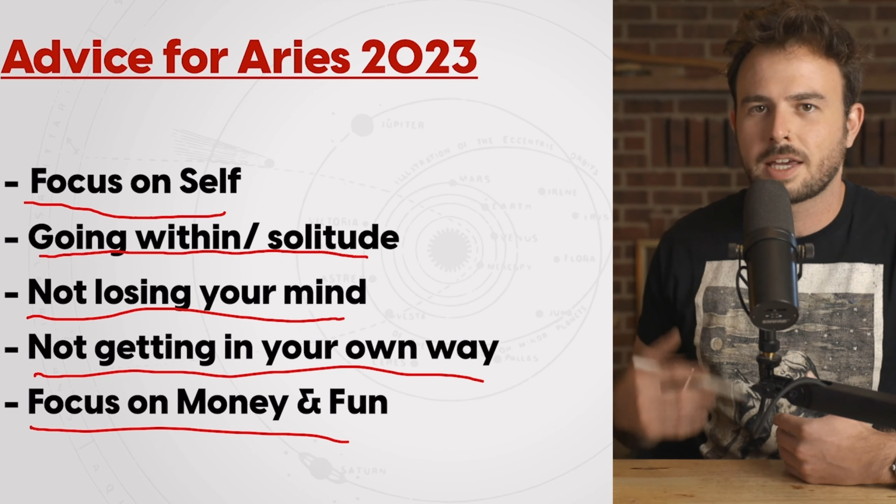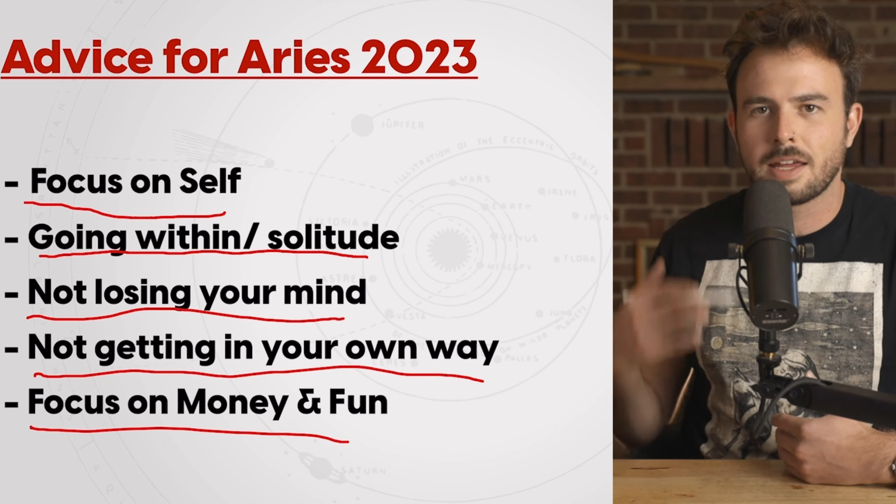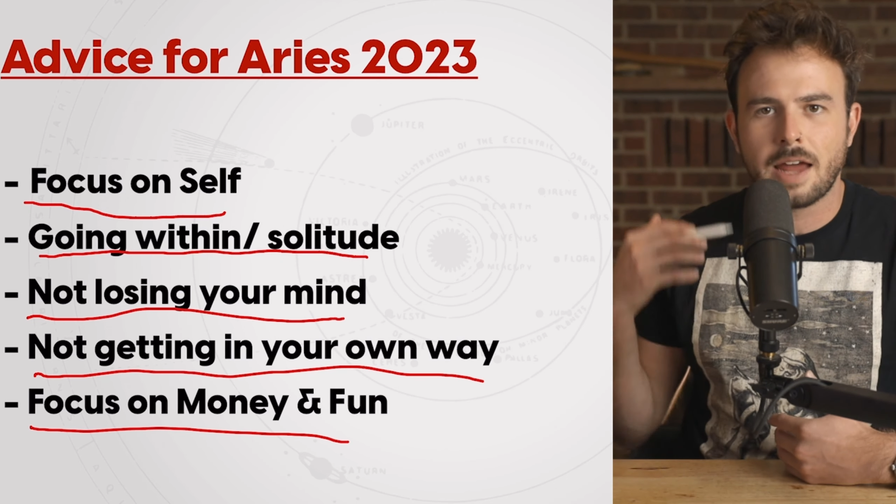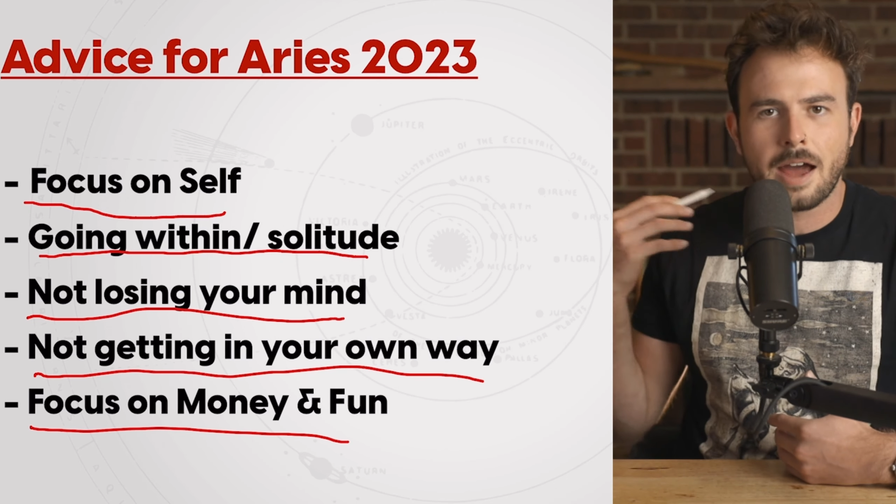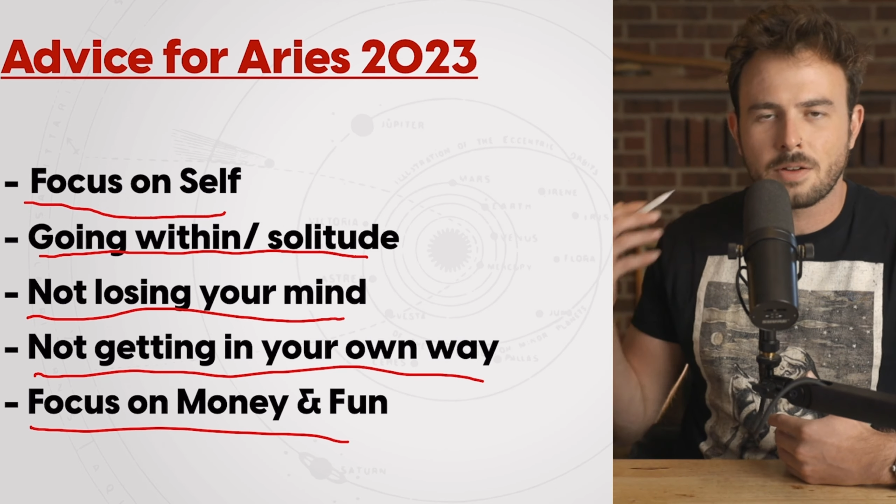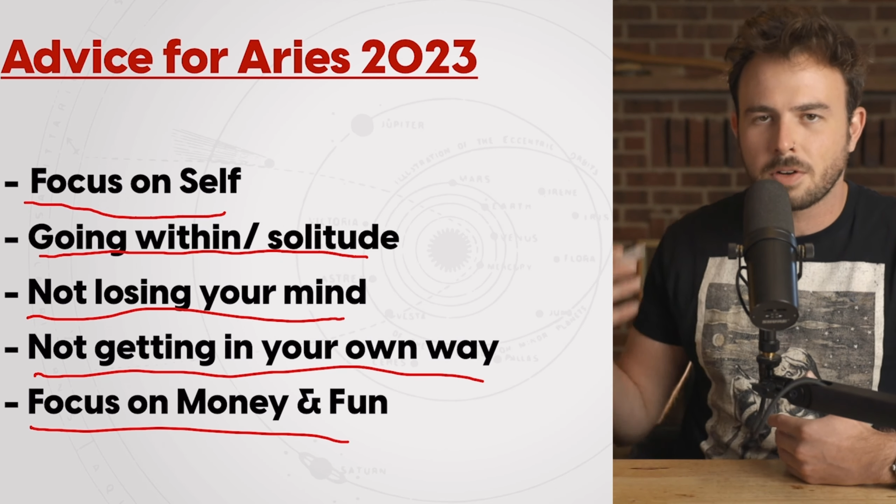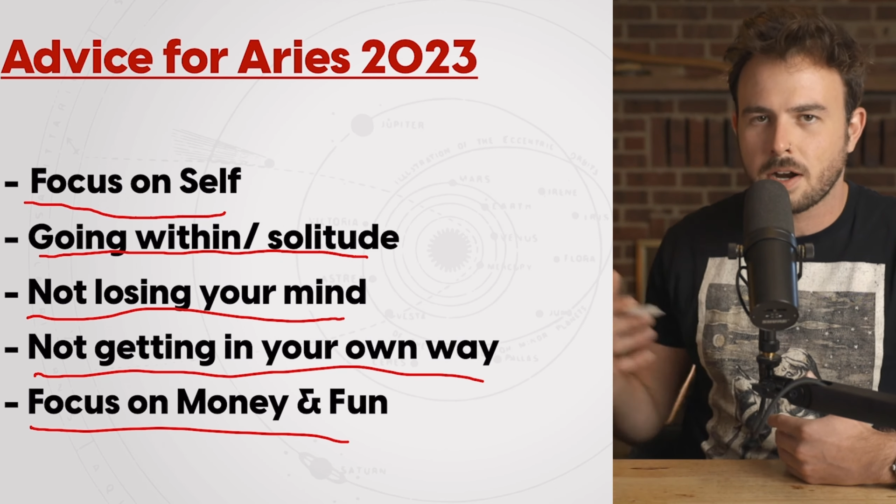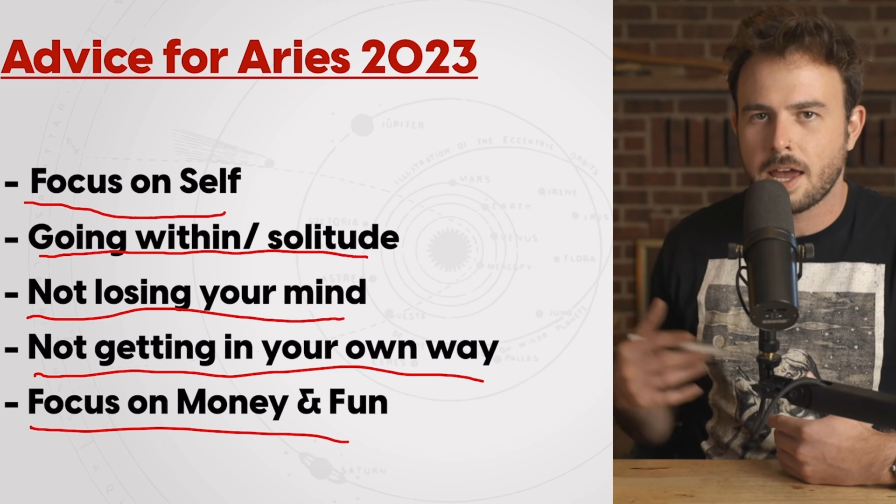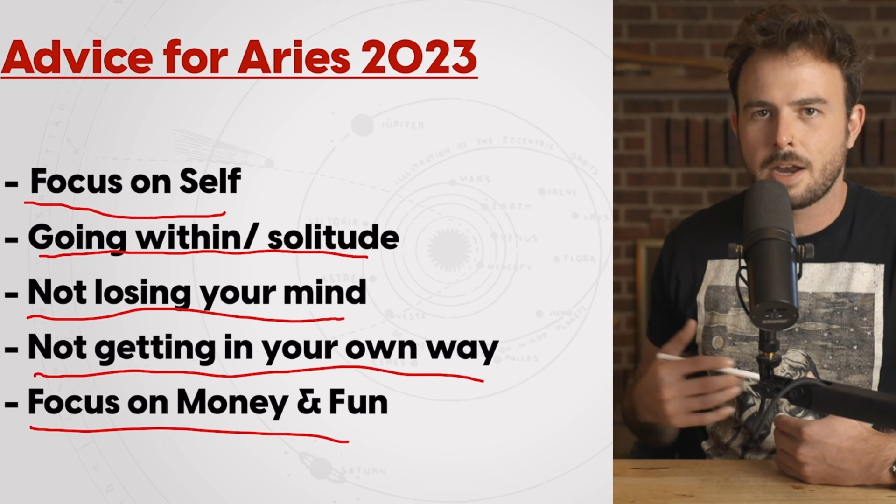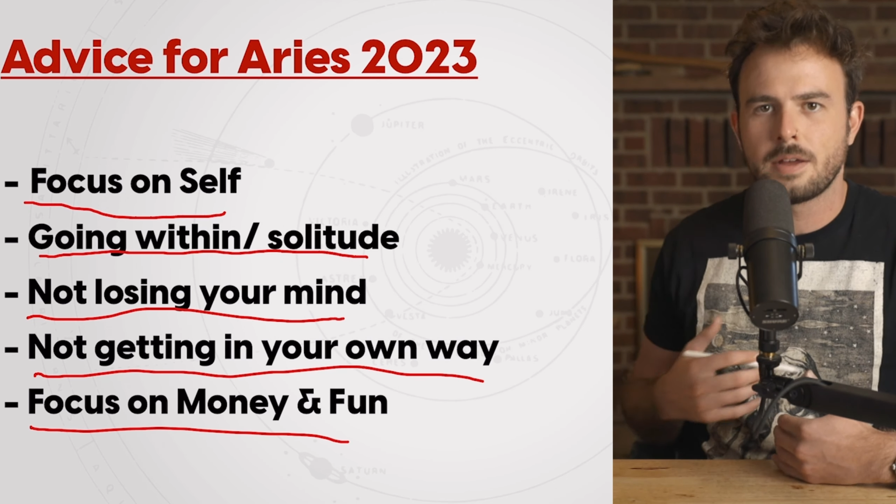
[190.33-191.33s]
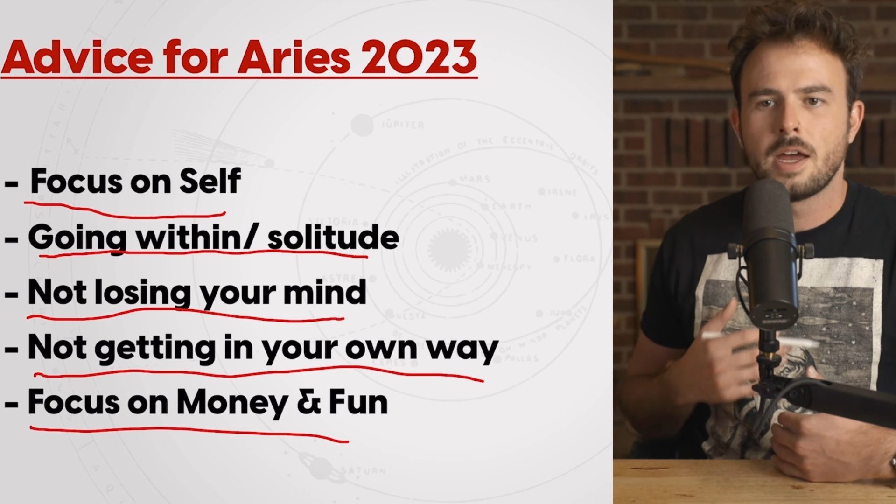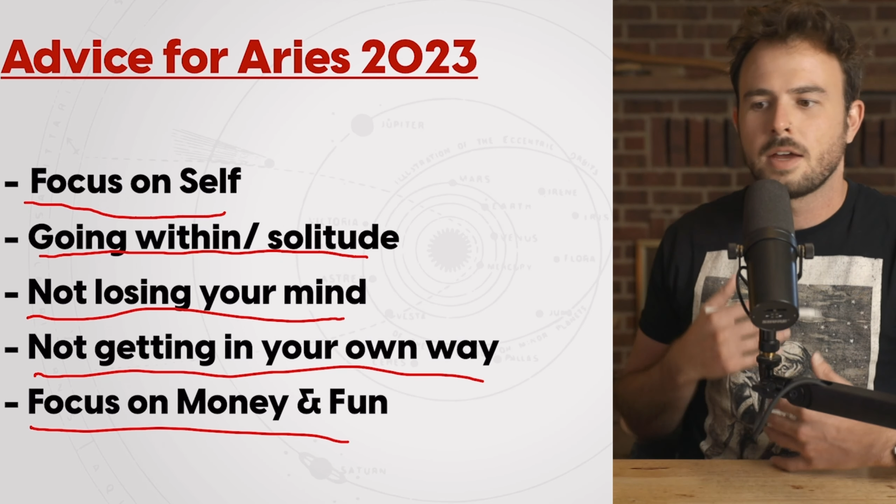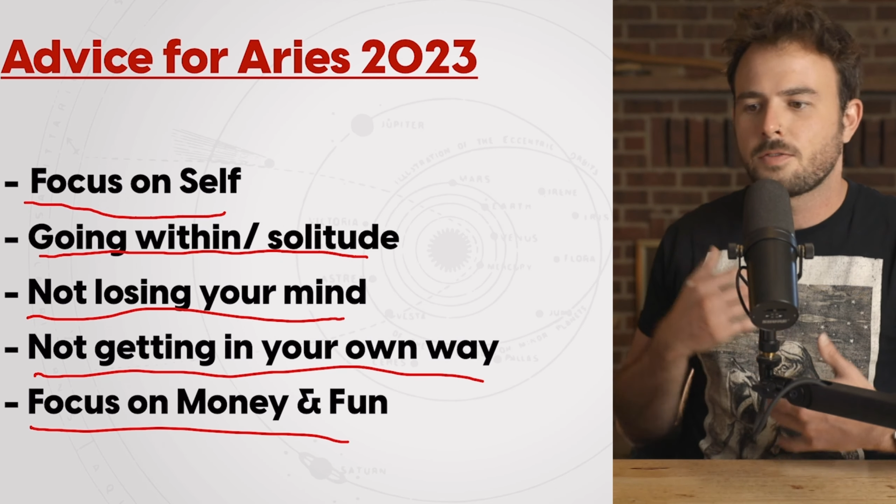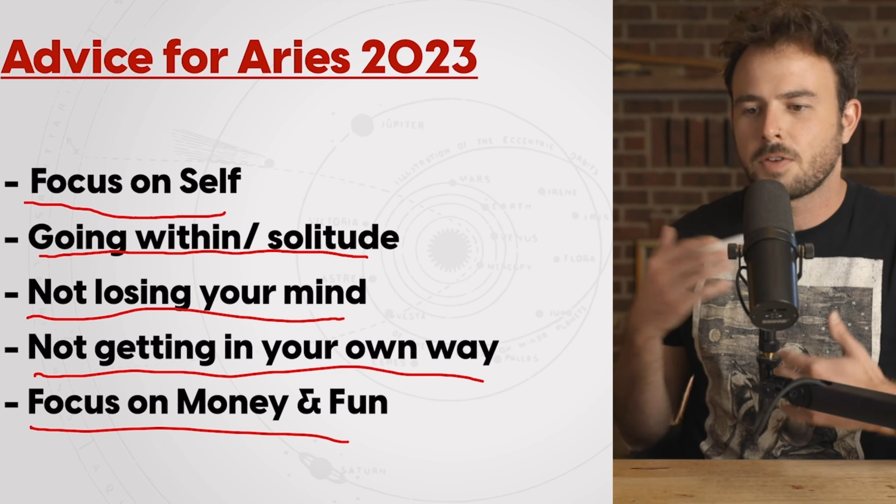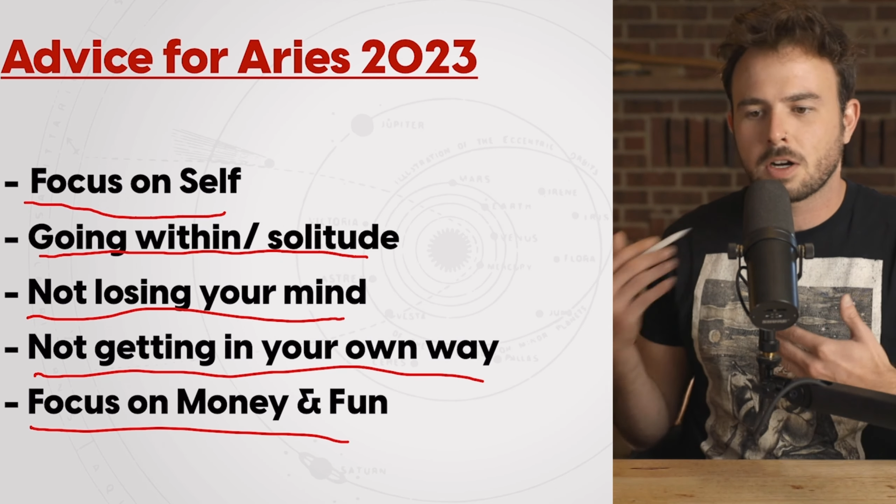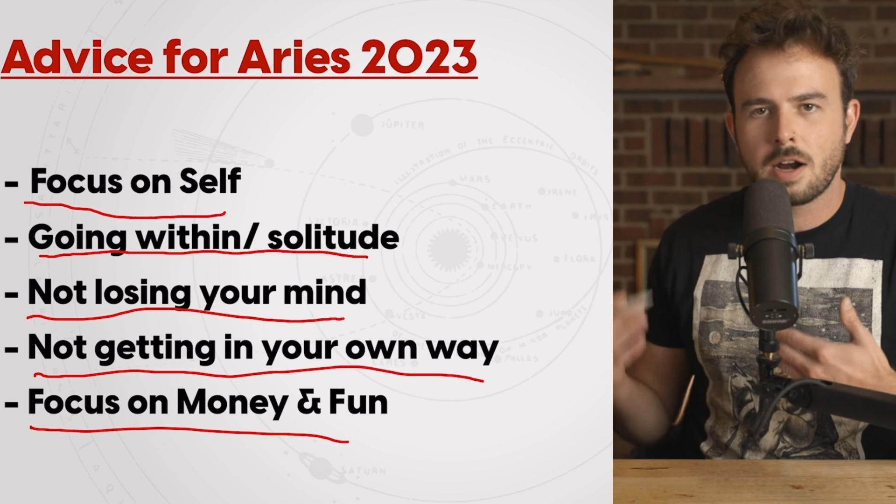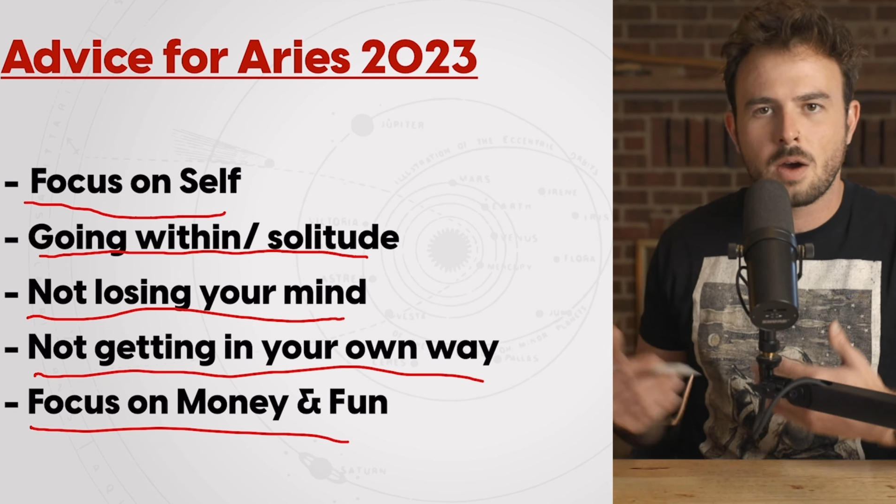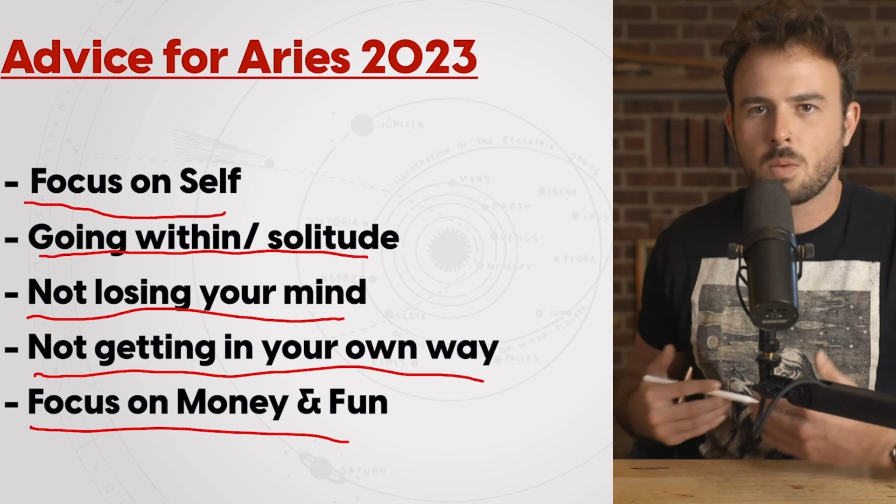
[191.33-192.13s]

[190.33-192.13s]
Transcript: Get out of your head, figure out